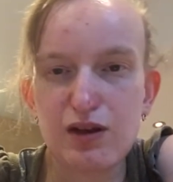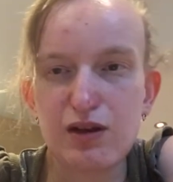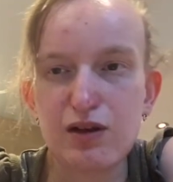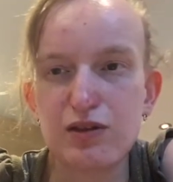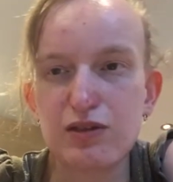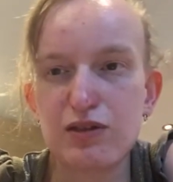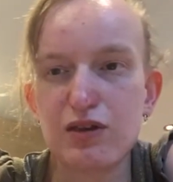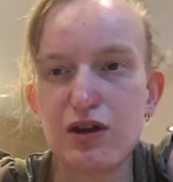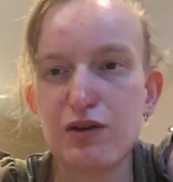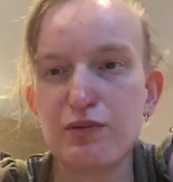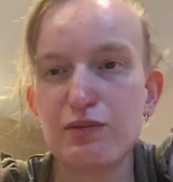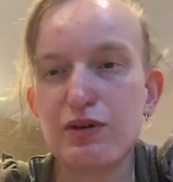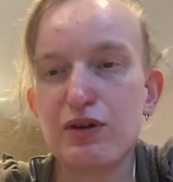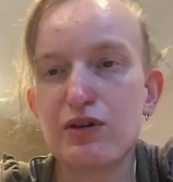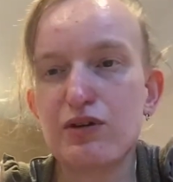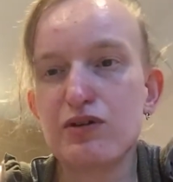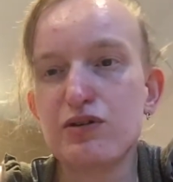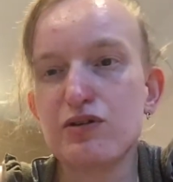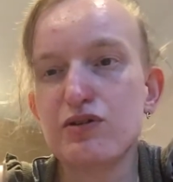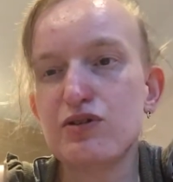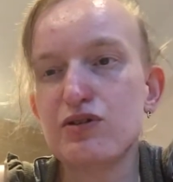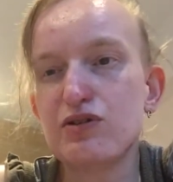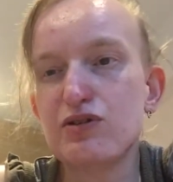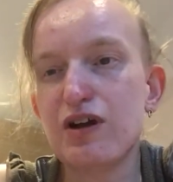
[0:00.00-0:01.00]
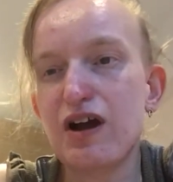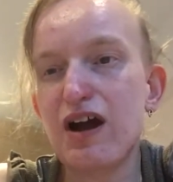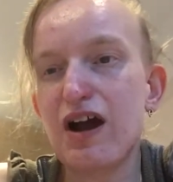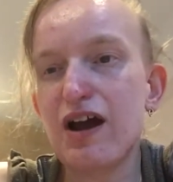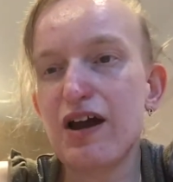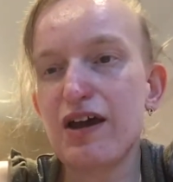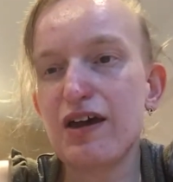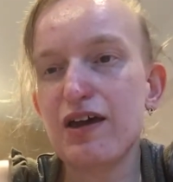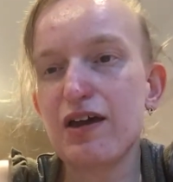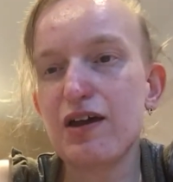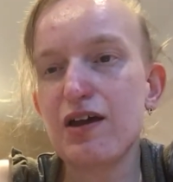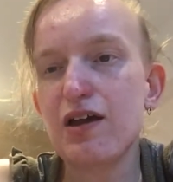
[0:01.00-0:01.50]
that we could
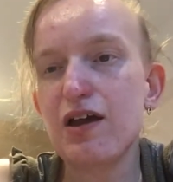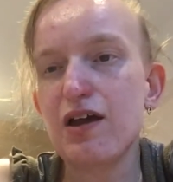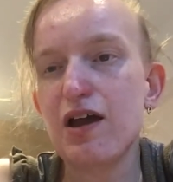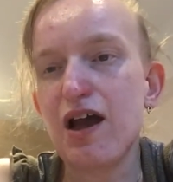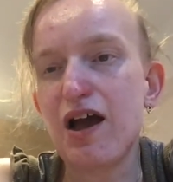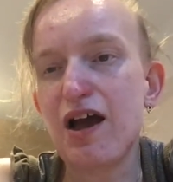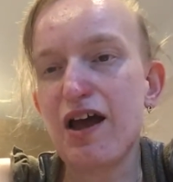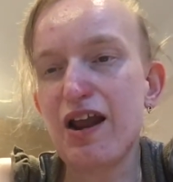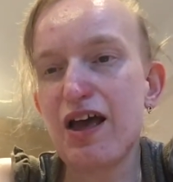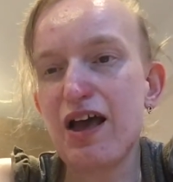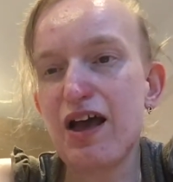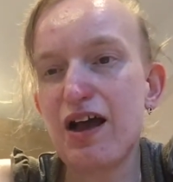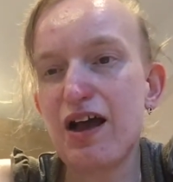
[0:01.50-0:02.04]
try and